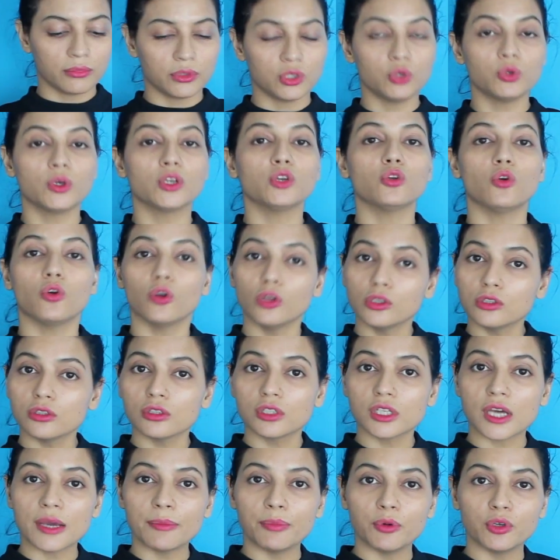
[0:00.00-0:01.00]
You can
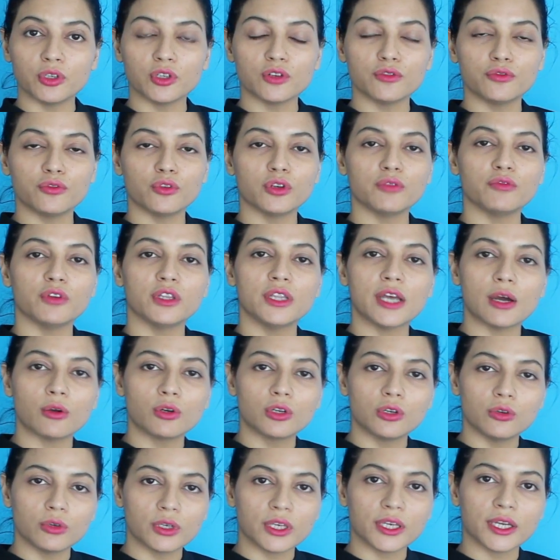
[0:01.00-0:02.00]
also type on your phone
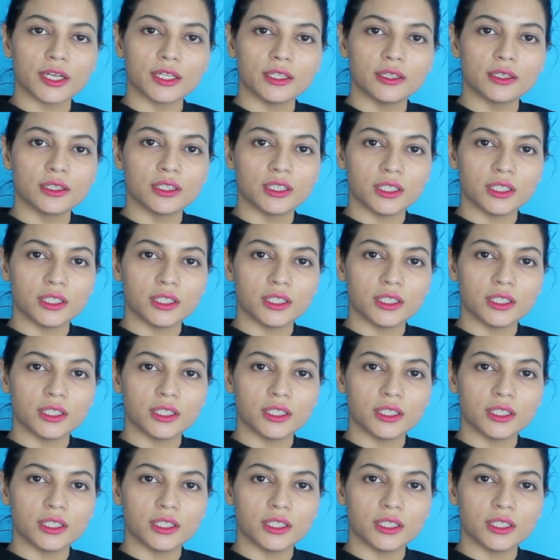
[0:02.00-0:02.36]
without looking at the